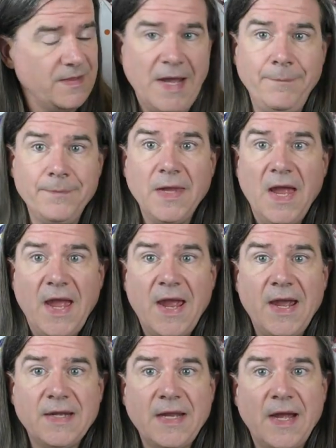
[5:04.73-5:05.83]
Yeah.
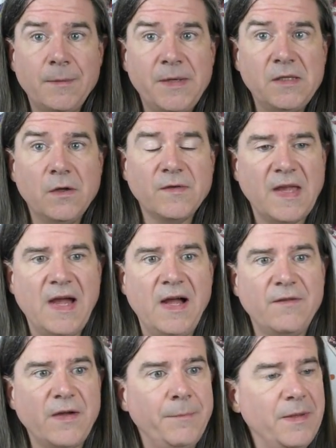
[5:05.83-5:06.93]
And jalapenos
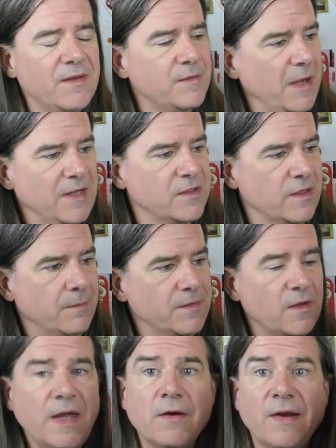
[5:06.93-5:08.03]
have a bit of spice to them,
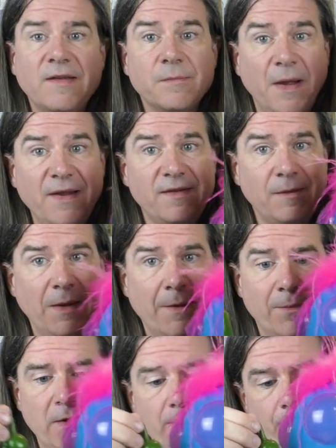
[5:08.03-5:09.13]
so they are a spicy
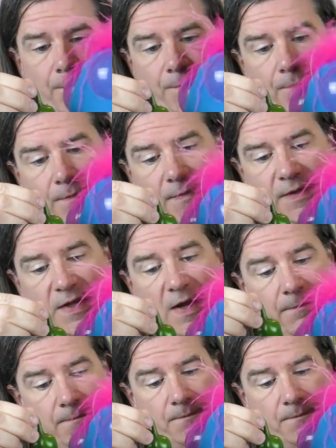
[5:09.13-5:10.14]
pepper. Yep.